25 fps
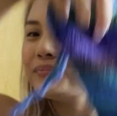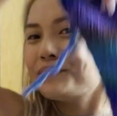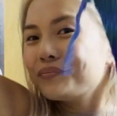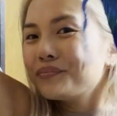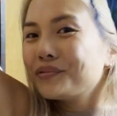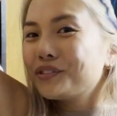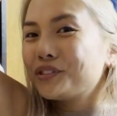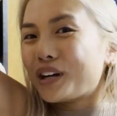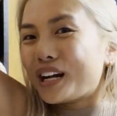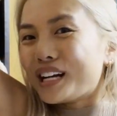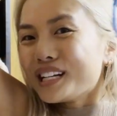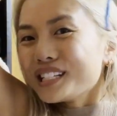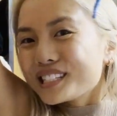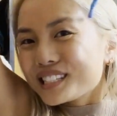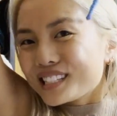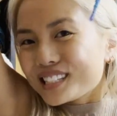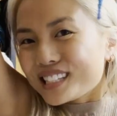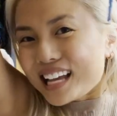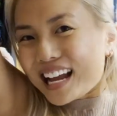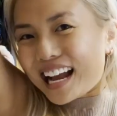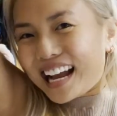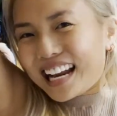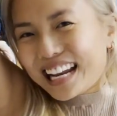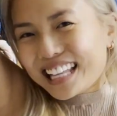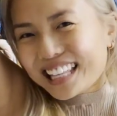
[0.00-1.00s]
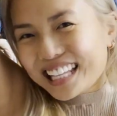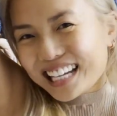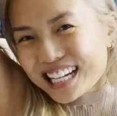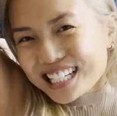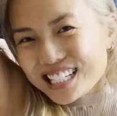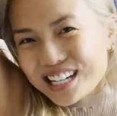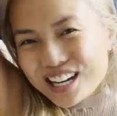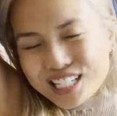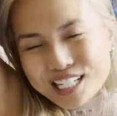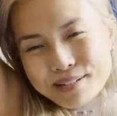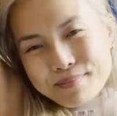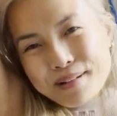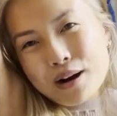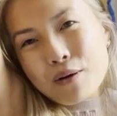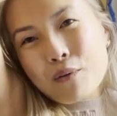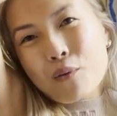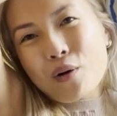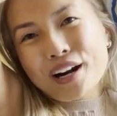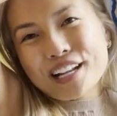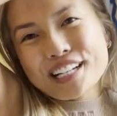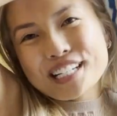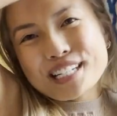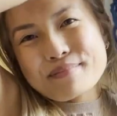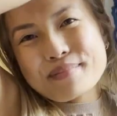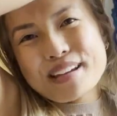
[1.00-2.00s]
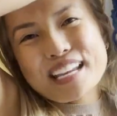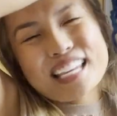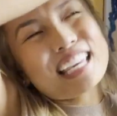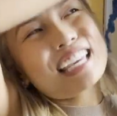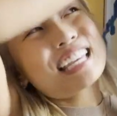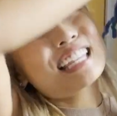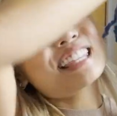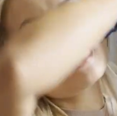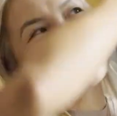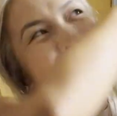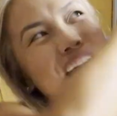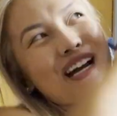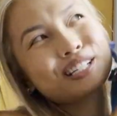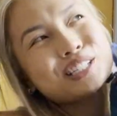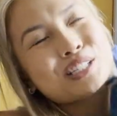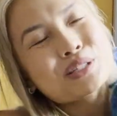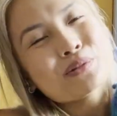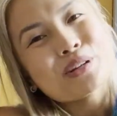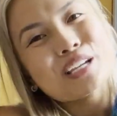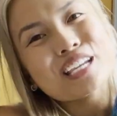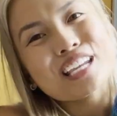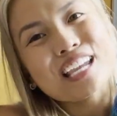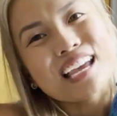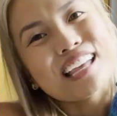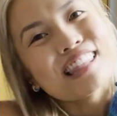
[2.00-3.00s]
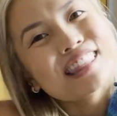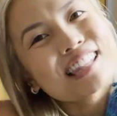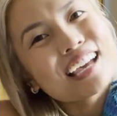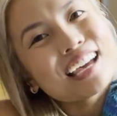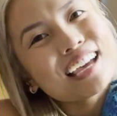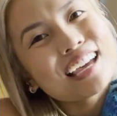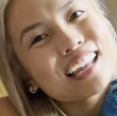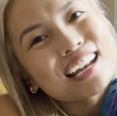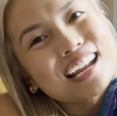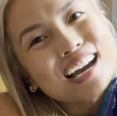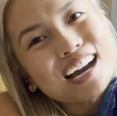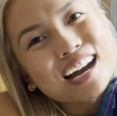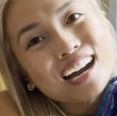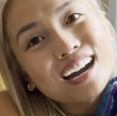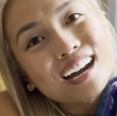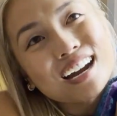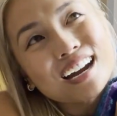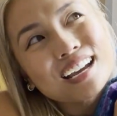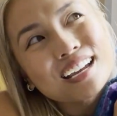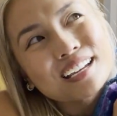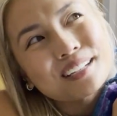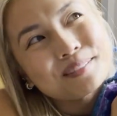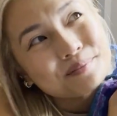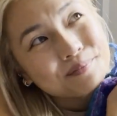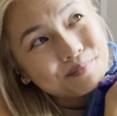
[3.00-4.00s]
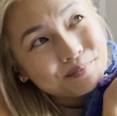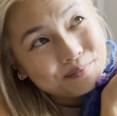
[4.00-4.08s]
dress, and I think I talked about wanting to make it last week, and then I